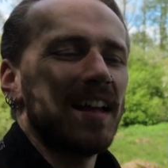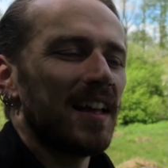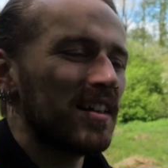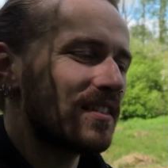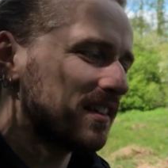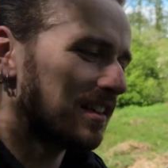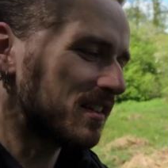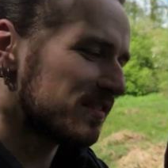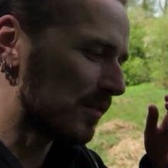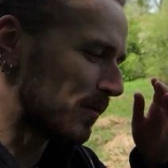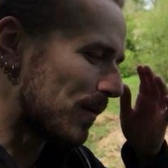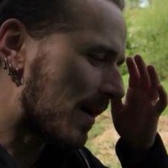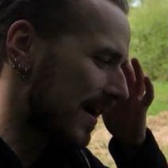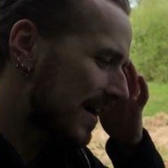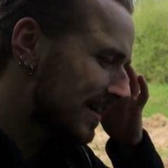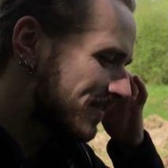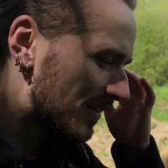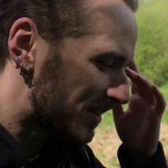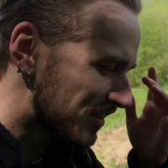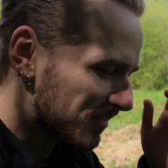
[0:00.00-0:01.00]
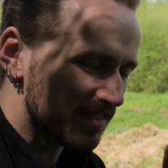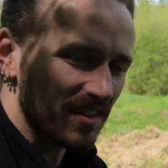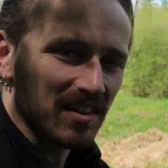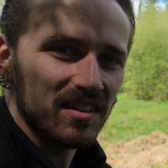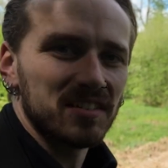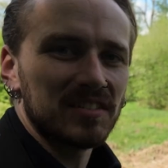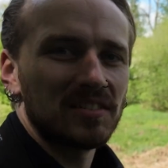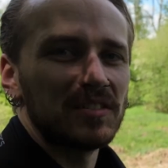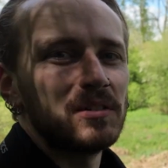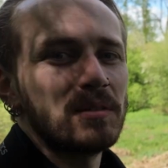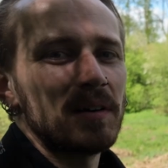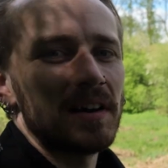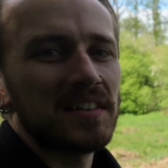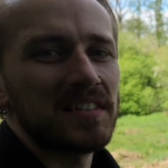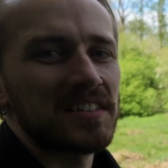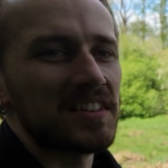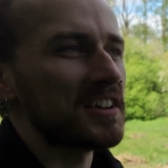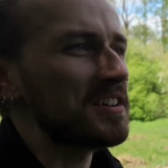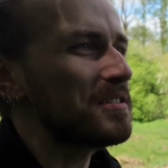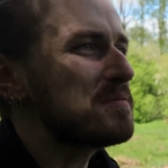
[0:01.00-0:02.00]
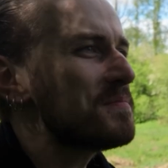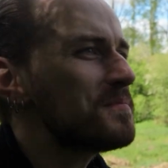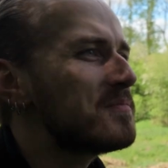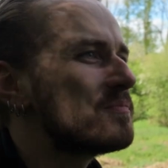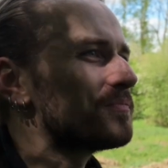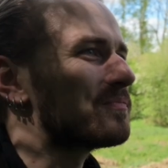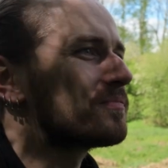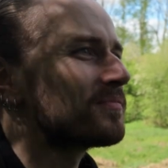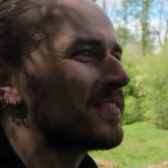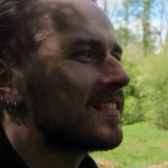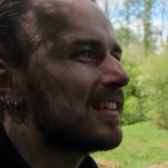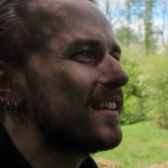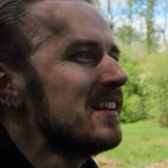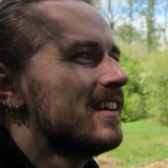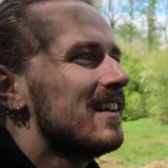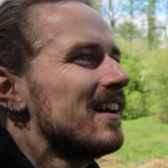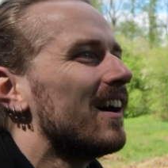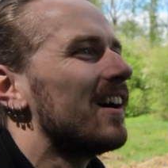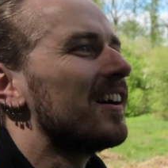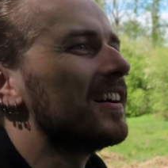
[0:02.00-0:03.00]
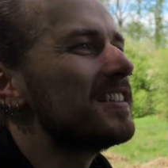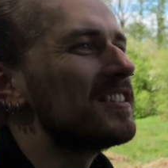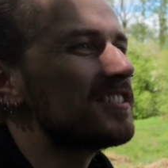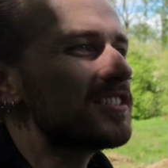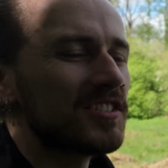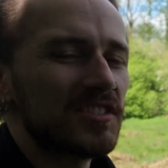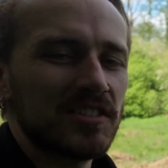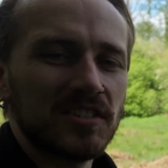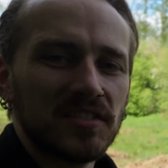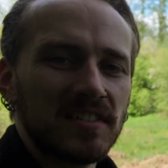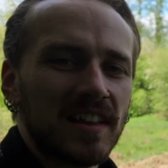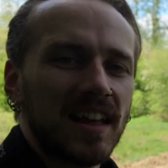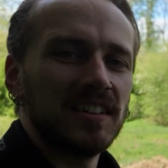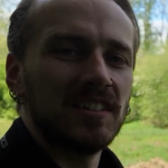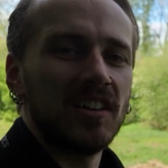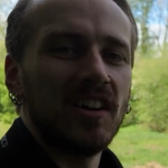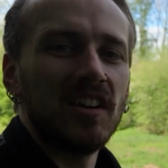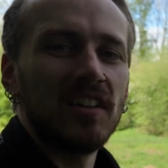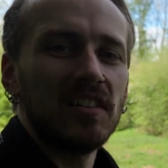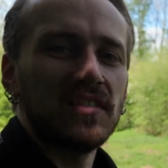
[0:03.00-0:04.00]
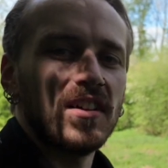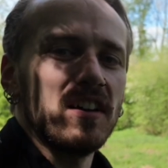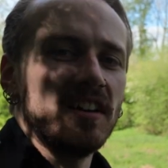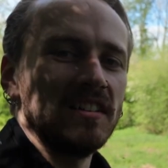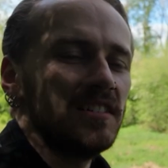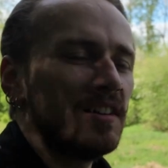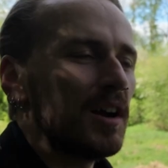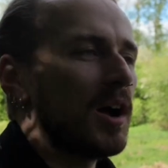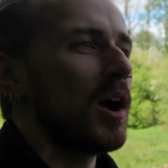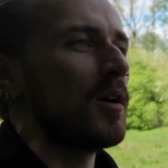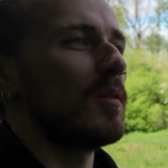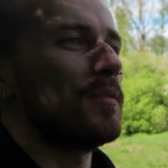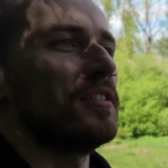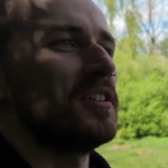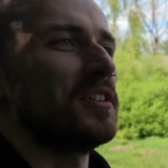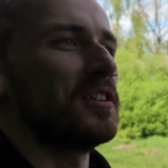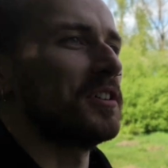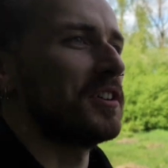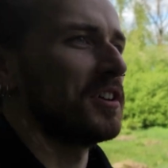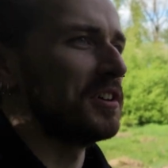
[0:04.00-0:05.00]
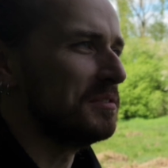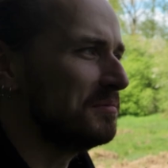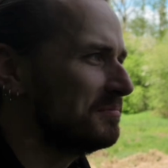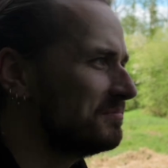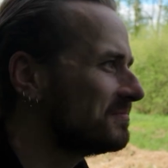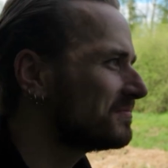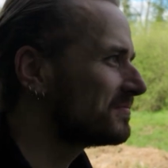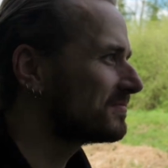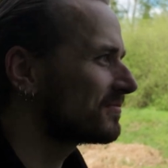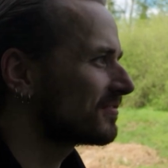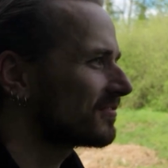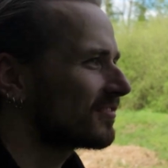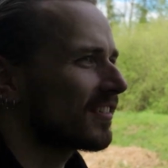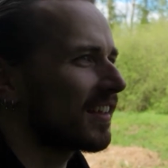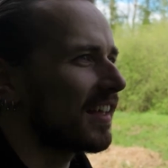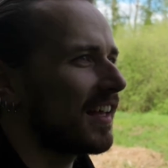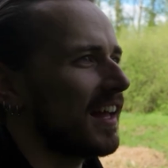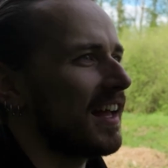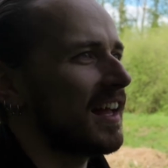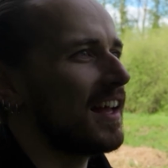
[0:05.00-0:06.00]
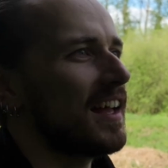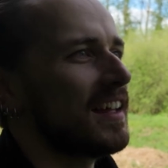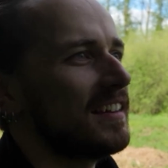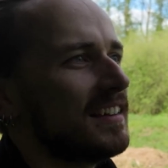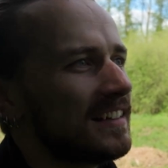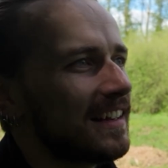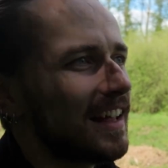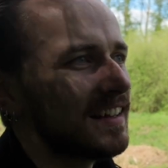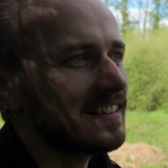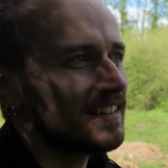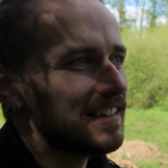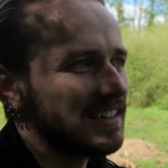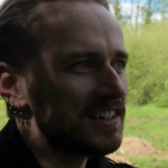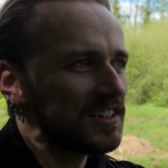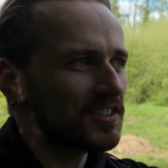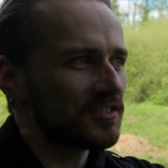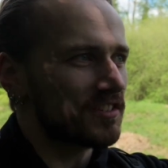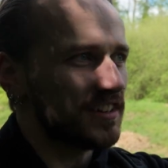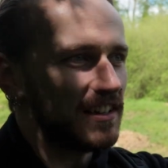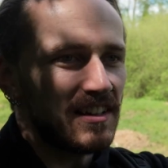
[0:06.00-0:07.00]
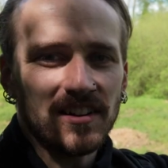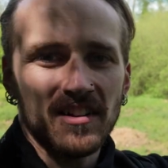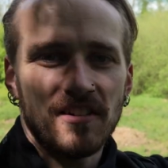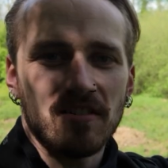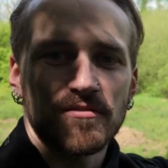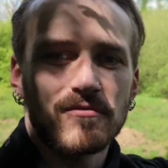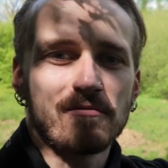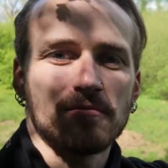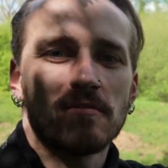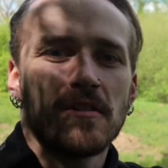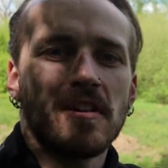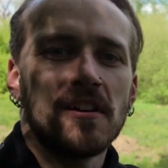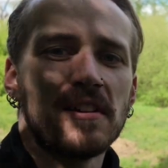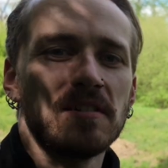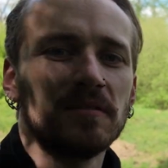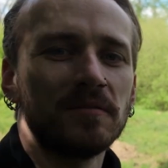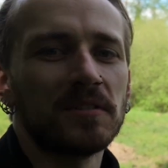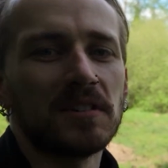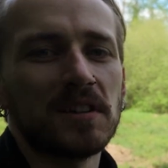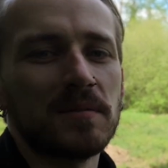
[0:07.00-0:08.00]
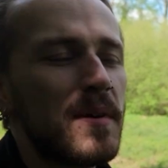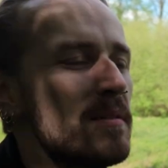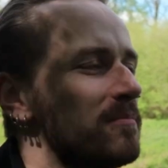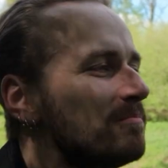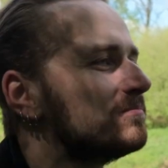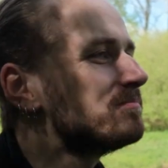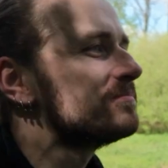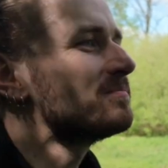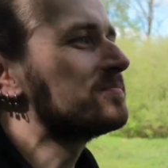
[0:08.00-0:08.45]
As is the way these things always go, I just had eyes on with a cuckoo and he landed in a tree right in front of me